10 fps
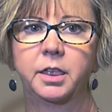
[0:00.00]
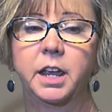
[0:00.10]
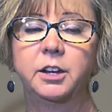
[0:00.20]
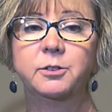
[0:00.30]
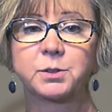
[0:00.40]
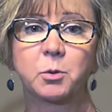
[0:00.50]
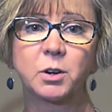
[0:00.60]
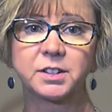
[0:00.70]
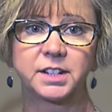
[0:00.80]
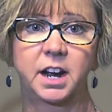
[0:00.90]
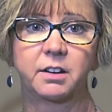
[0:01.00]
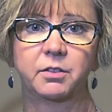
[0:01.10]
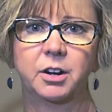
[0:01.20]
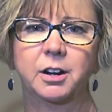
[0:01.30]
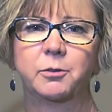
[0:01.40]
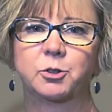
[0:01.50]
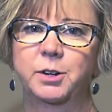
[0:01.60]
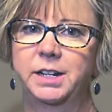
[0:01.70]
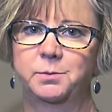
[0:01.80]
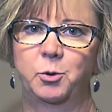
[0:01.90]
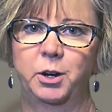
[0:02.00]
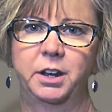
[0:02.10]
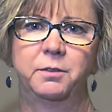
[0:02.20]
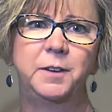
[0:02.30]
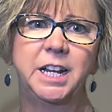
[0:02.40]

Thank you, support staff, for transporting,